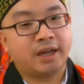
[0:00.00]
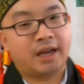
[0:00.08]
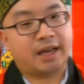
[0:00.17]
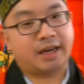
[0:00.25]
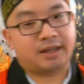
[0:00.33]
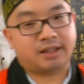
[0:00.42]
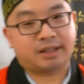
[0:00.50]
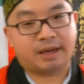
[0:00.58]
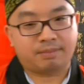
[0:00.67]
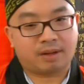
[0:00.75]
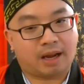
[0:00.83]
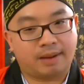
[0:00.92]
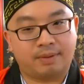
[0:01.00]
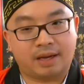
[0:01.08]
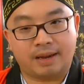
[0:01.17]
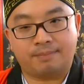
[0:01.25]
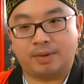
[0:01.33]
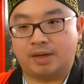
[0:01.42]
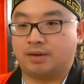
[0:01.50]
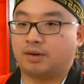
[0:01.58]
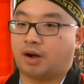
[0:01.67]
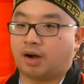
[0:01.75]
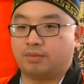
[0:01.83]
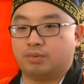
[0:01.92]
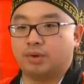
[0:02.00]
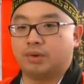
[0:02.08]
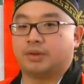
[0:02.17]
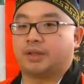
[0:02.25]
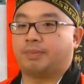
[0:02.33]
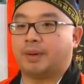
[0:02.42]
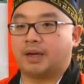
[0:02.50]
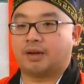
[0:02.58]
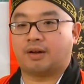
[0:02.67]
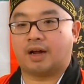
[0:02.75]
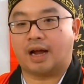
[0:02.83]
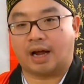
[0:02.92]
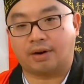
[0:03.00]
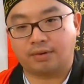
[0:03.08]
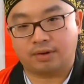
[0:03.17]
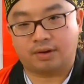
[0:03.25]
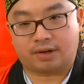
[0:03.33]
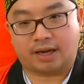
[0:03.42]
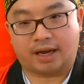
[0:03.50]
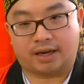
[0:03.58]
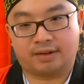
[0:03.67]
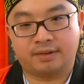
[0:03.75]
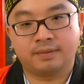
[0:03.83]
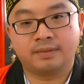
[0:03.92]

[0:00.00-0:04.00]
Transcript: and at the same time can be not rude, depending on how you look at it.